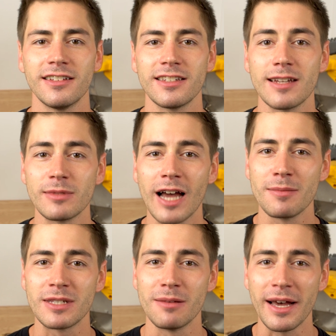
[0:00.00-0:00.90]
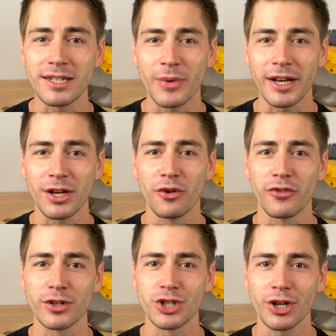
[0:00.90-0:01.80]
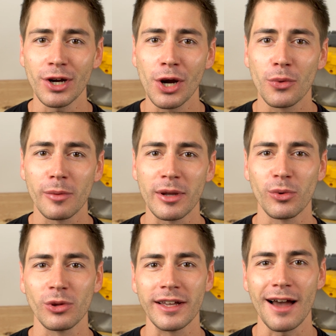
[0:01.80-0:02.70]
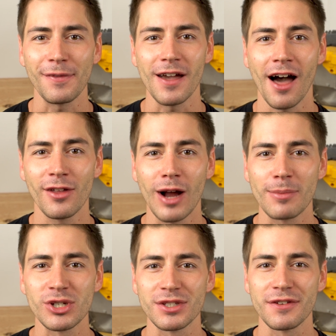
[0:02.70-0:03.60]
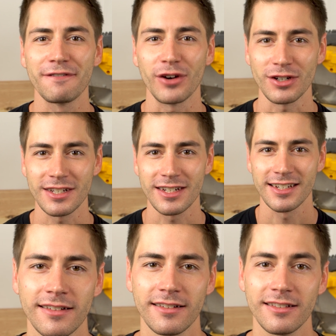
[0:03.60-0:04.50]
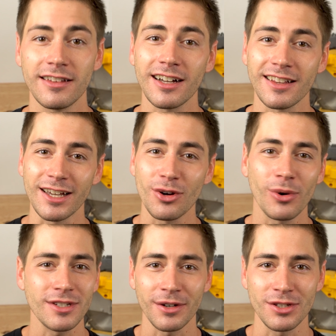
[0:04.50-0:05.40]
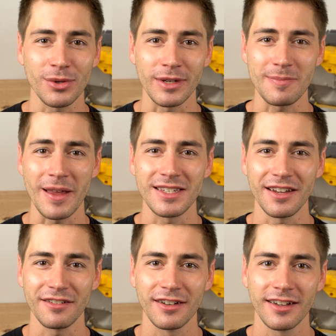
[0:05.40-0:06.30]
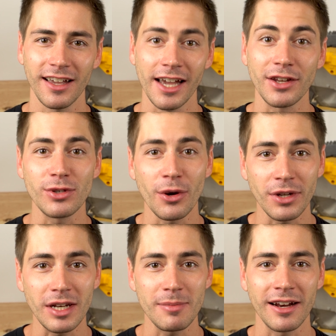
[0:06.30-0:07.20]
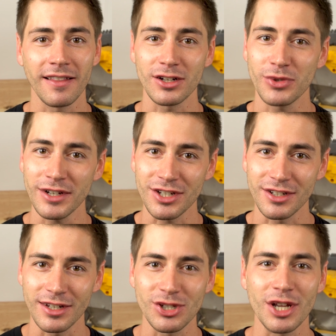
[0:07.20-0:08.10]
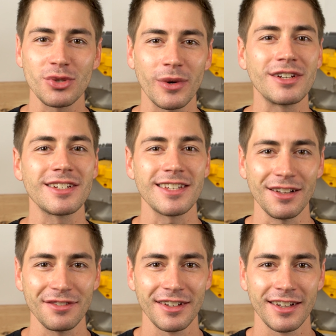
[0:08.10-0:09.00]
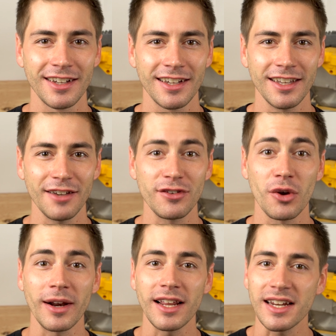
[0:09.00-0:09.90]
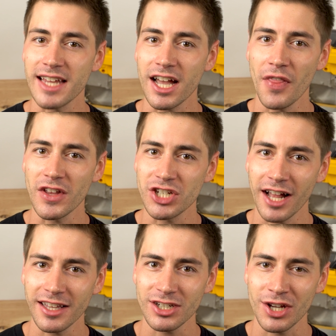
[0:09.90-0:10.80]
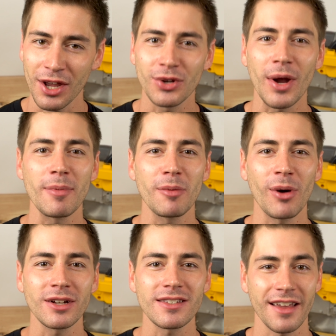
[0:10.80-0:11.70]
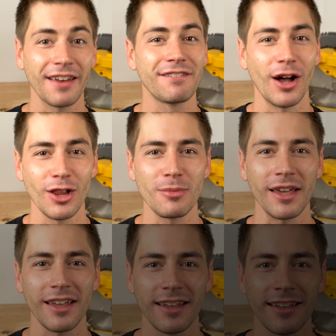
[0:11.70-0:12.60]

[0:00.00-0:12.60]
Sometimes the best way to know for sure will be ruling out the other options first. Luckily, cords aren't too expensive, and you don't need to be an electrician to change one yourself. If you're ready to take on the challenge, grab your parts and follow me.